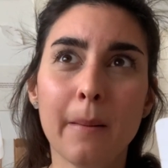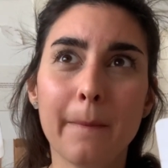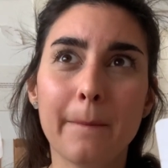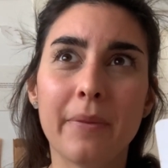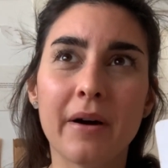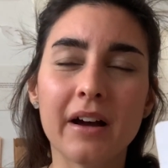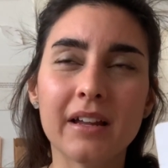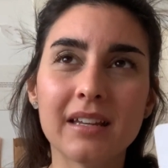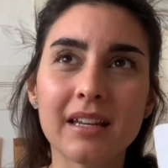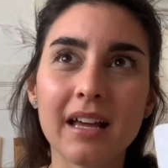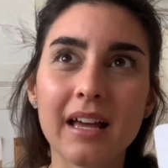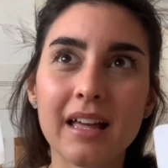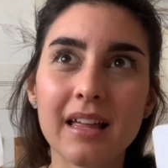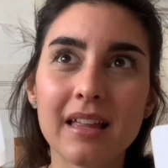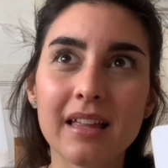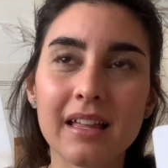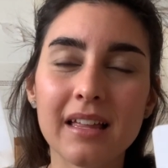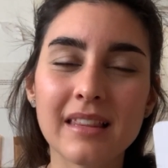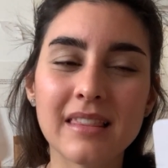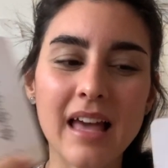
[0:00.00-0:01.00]
but
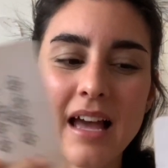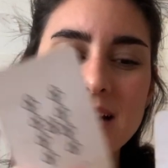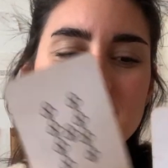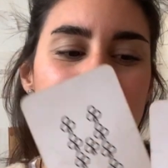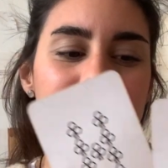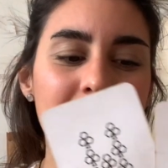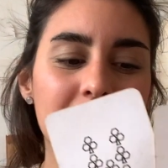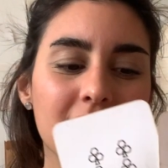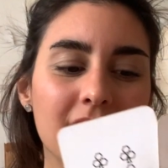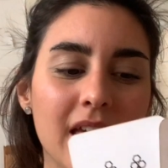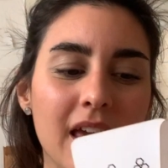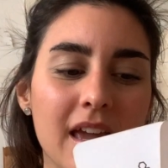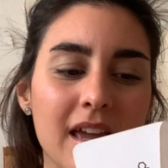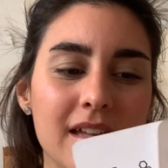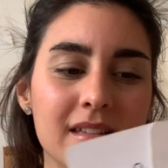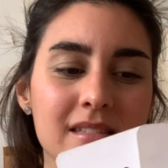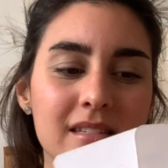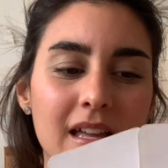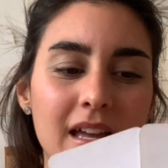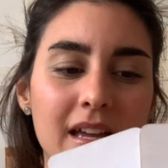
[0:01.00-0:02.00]
that's the thing.
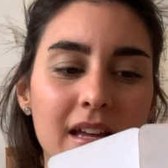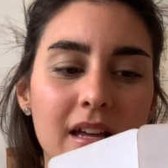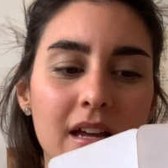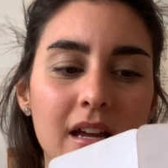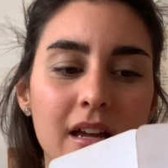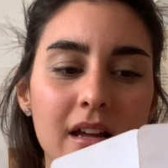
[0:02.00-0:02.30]
It's like,